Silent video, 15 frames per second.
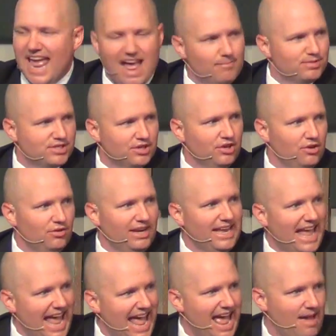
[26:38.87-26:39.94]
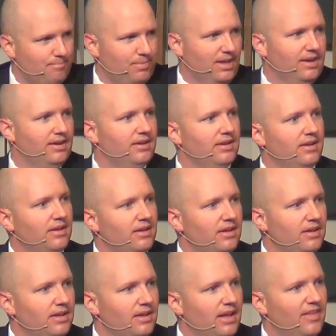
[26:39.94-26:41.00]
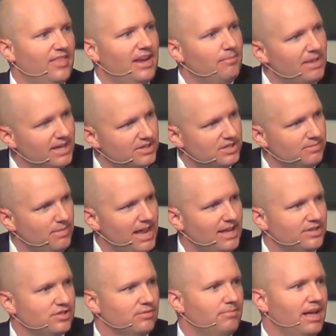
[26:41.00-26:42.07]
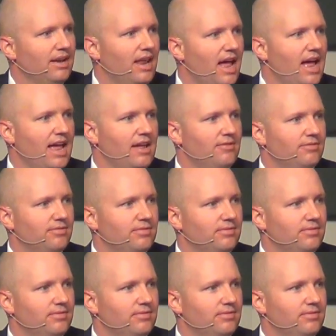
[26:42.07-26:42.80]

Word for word: absolutely happened, then it makes demands on my life.